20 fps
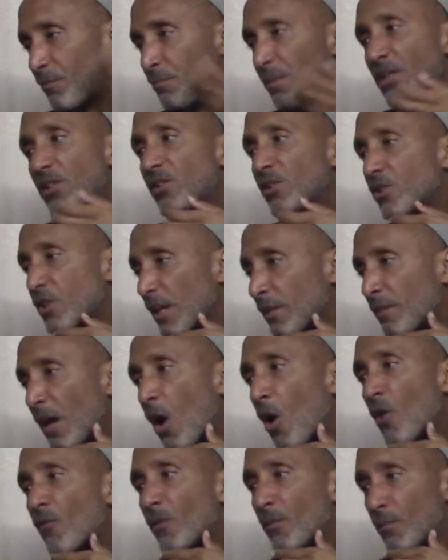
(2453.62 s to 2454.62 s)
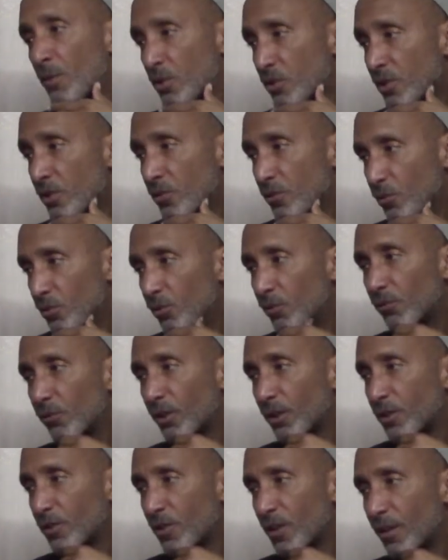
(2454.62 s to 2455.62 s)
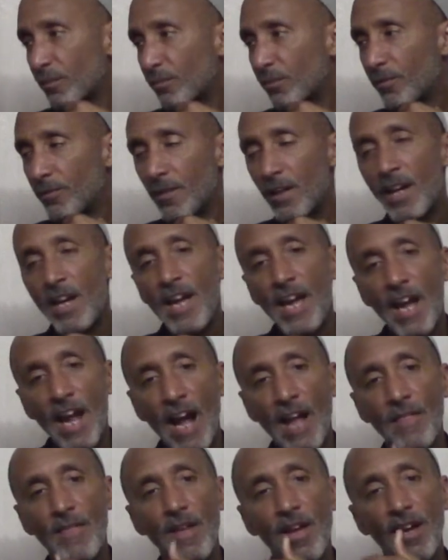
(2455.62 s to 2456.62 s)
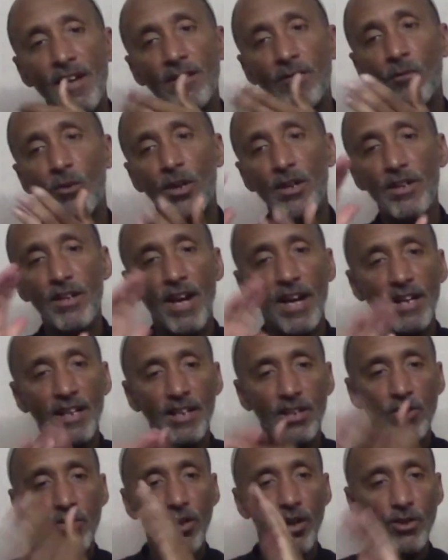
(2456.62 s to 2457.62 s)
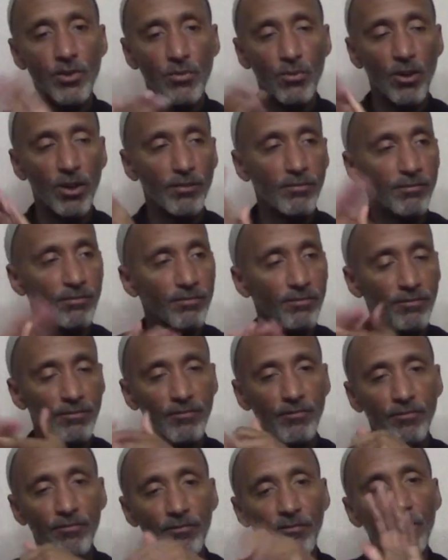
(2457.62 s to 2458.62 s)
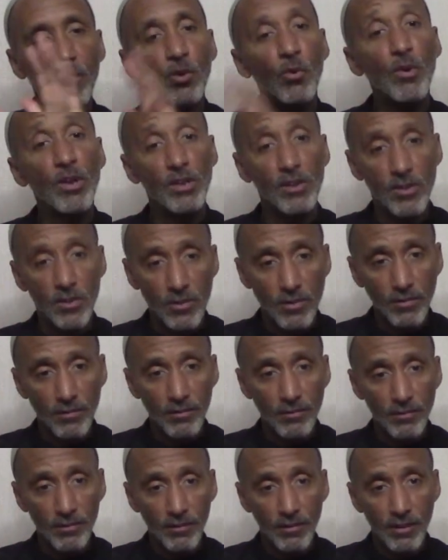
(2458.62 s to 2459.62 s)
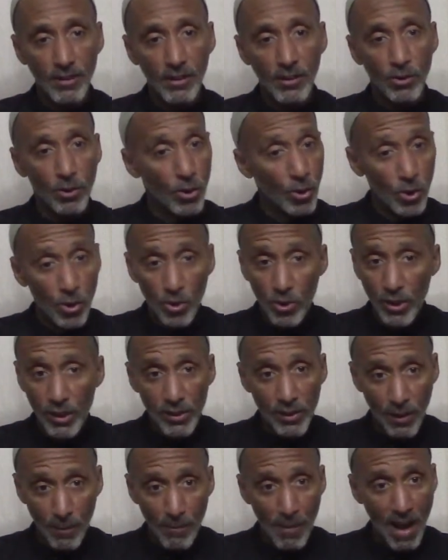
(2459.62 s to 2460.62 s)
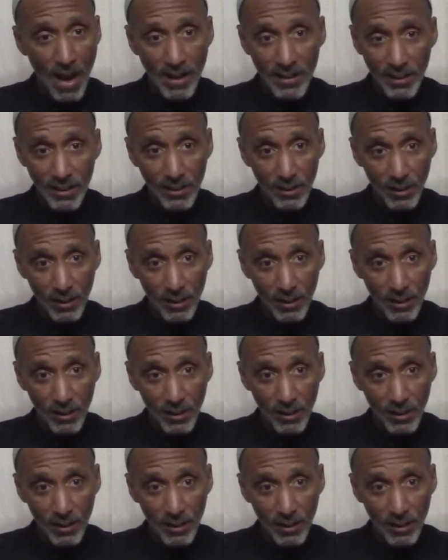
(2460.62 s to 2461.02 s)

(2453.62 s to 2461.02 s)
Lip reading: business, at Harvard Business School, for example. And then one day he just, what? Quits. Usually somebody,